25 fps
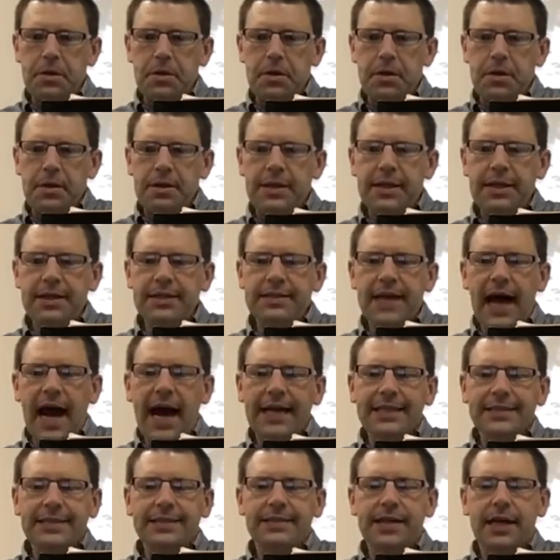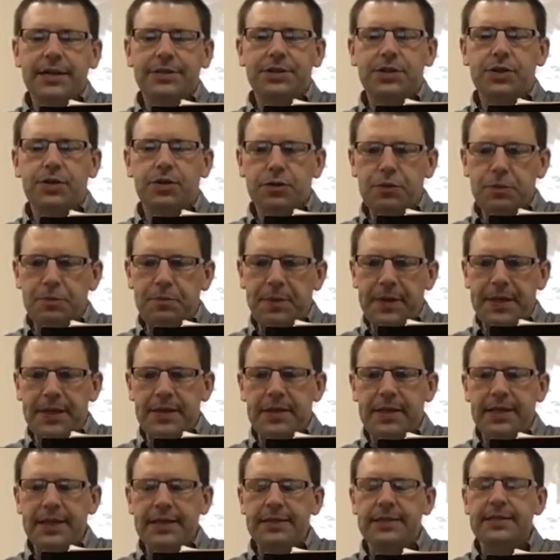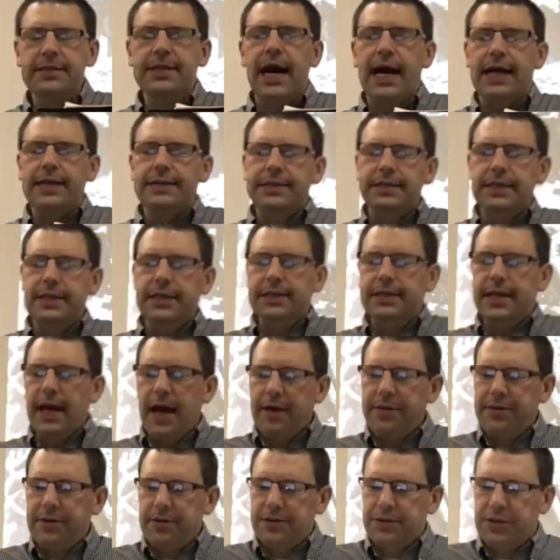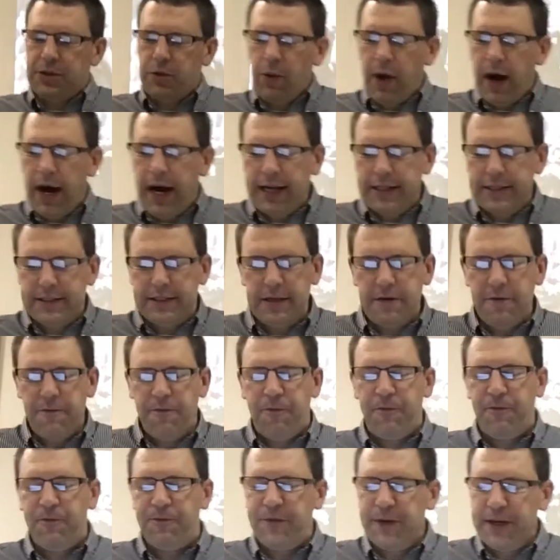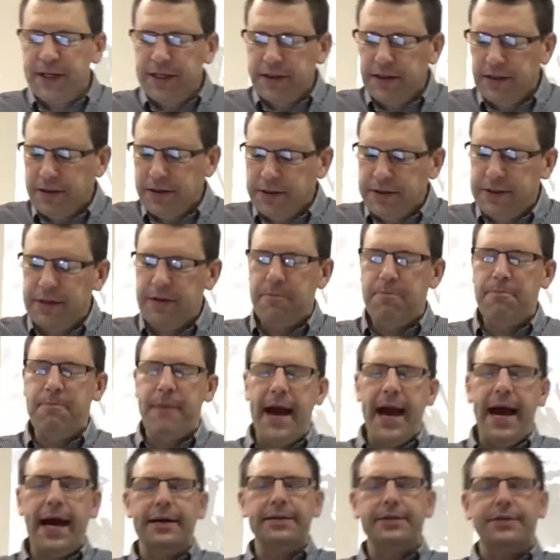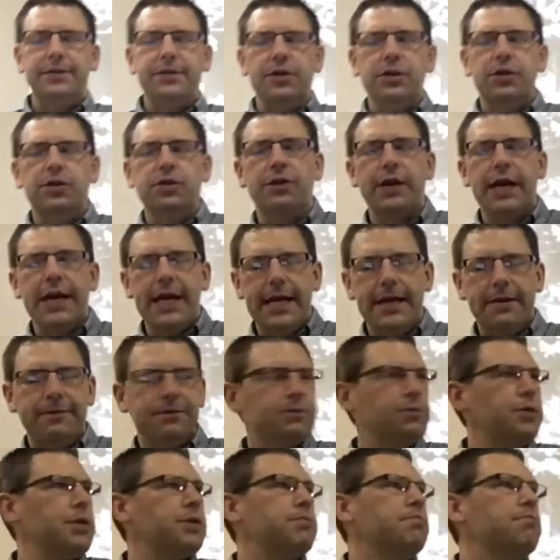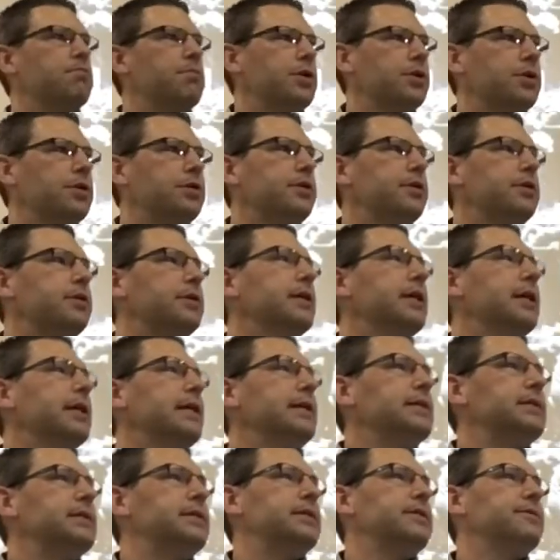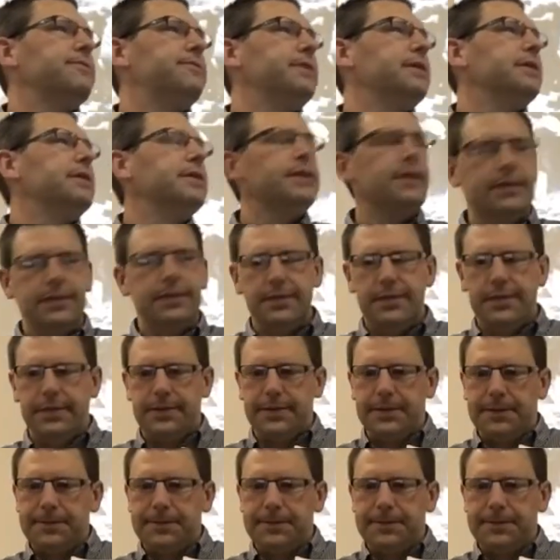These Einsatzgruppen, these Nazi death squads, filled mass graves with murdered civilians.